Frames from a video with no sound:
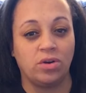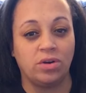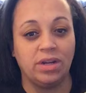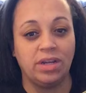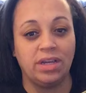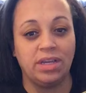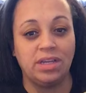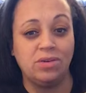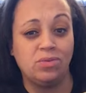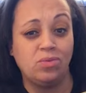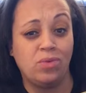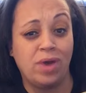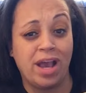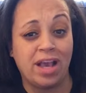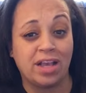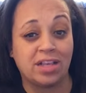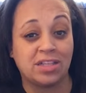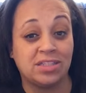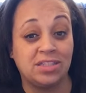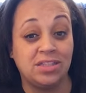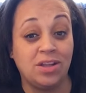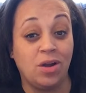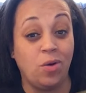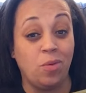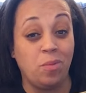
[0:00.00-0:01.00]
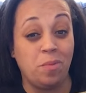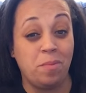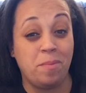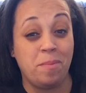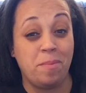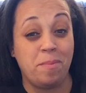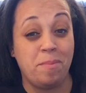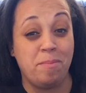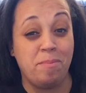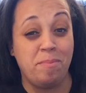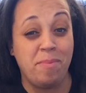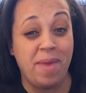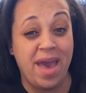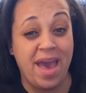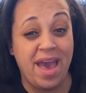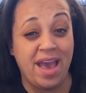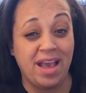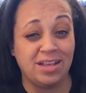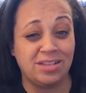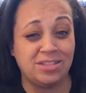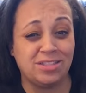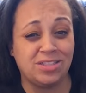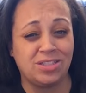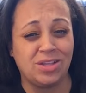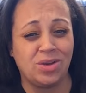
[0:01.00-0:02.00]
and wax don't
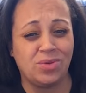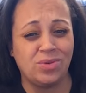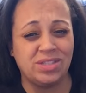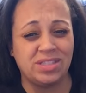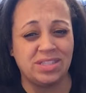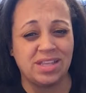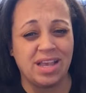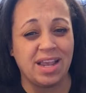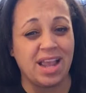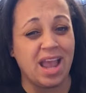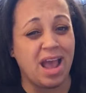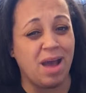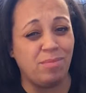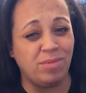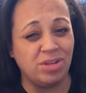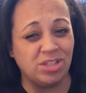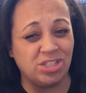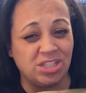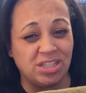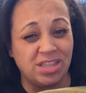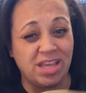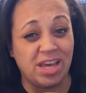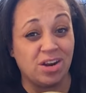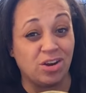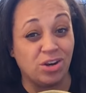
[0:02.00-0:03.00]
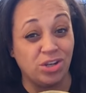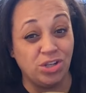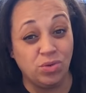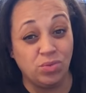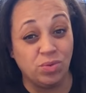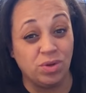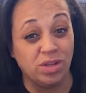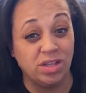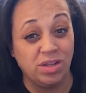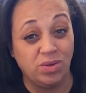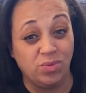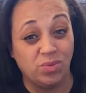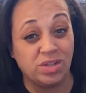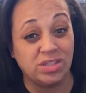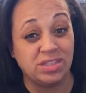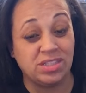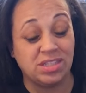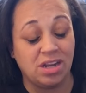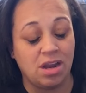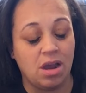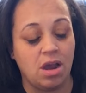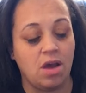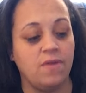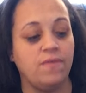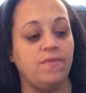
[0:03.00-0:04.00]
match. So it's like, how much of that are you really
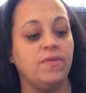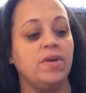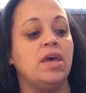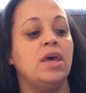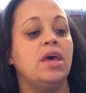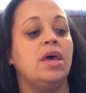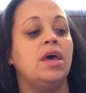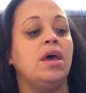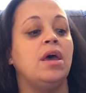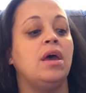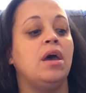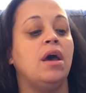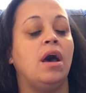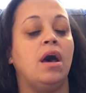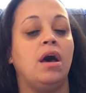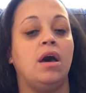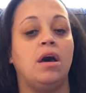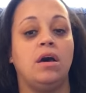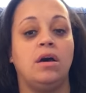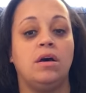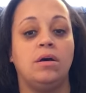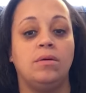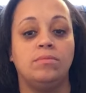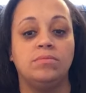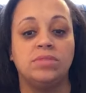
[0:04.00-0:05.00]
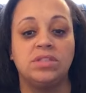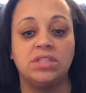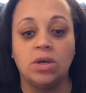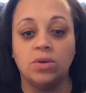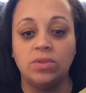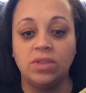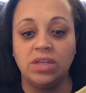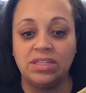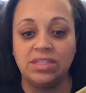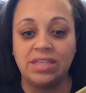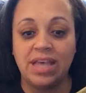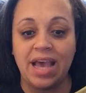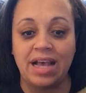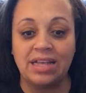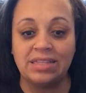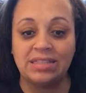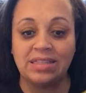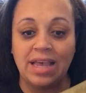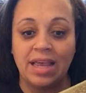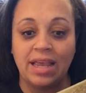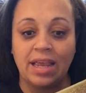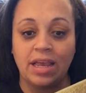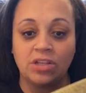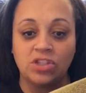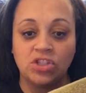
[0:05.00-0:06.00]
rinsing off? So this has
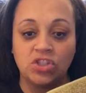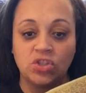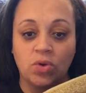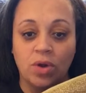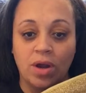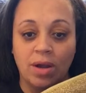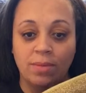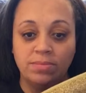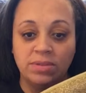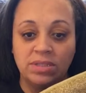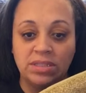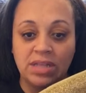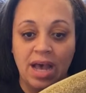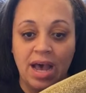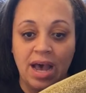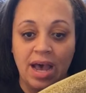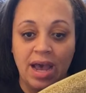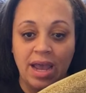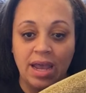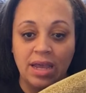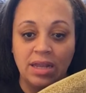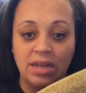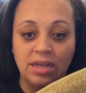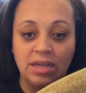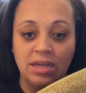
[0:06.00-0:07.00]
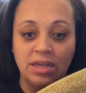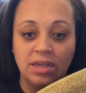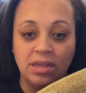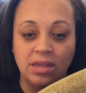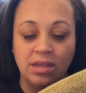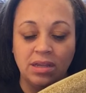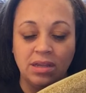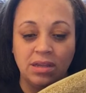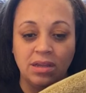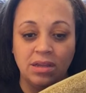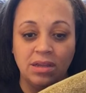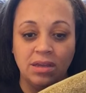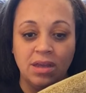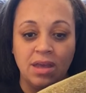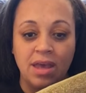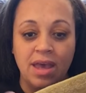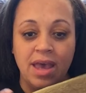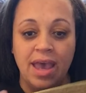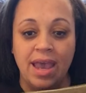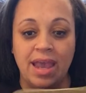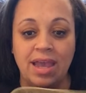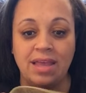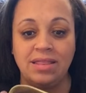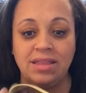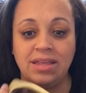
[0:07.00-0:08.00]
like a scrub side,
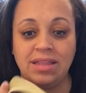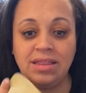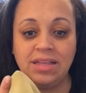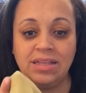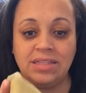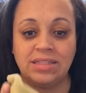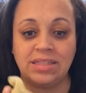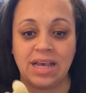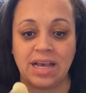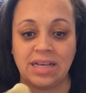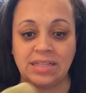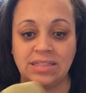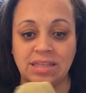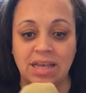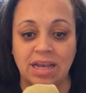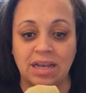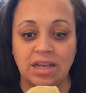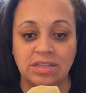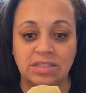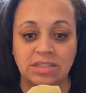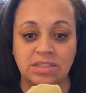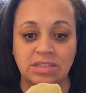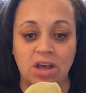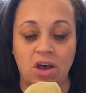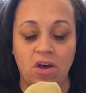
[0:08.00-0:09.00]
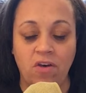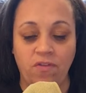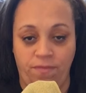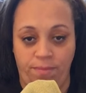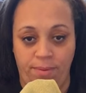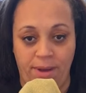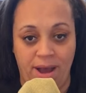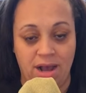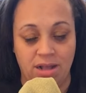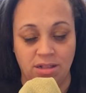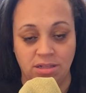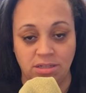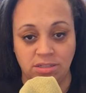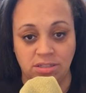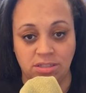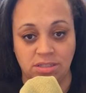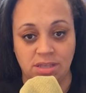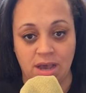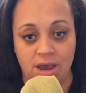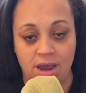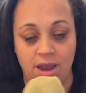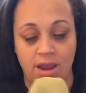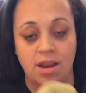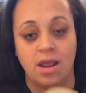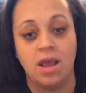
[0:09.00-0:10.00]
and then this has like a soft polish
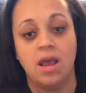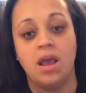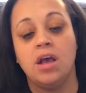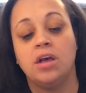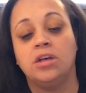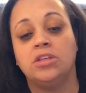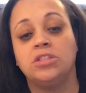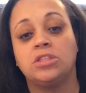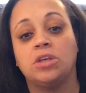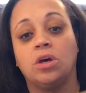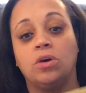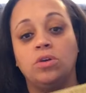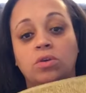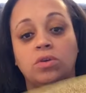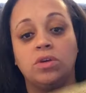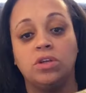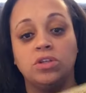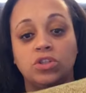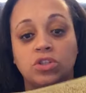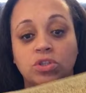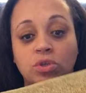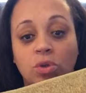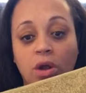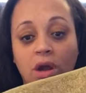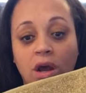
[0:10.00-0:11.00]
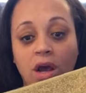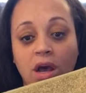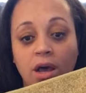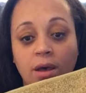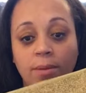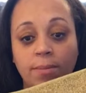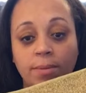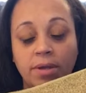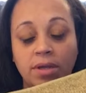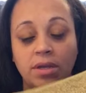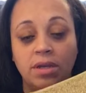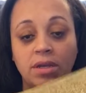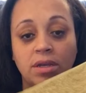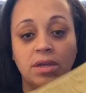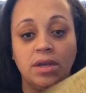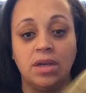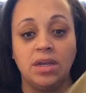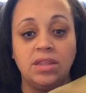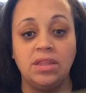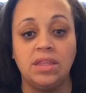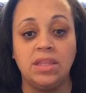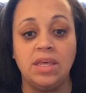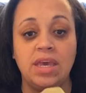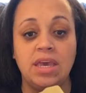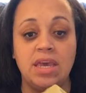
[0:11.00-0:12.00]
side. So you can scrub,
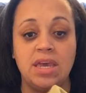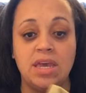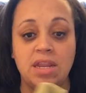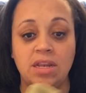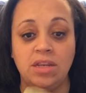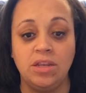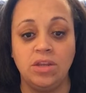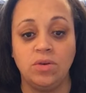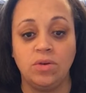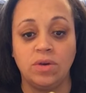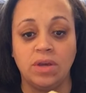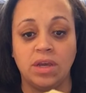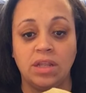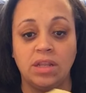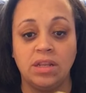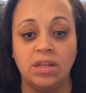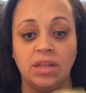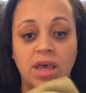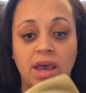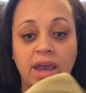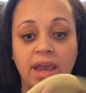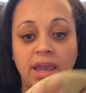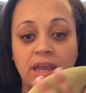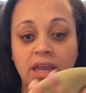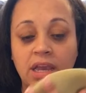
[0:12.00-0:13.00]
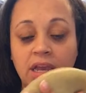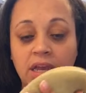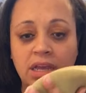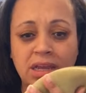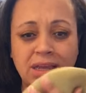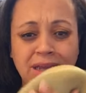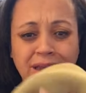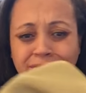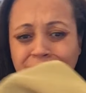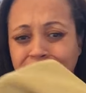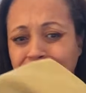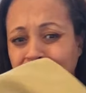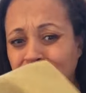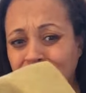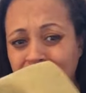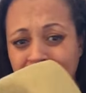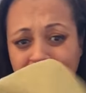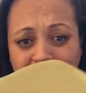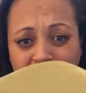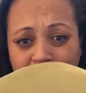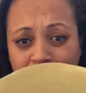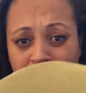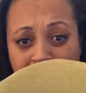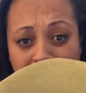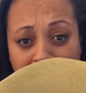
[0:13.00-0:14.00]
and then you can like even
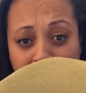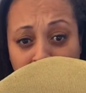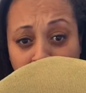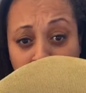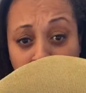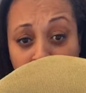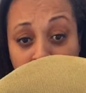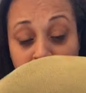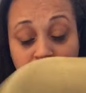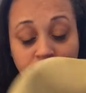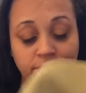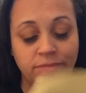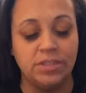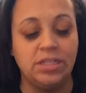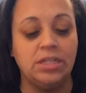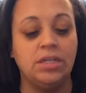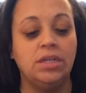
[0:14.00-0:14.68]
shine them back up.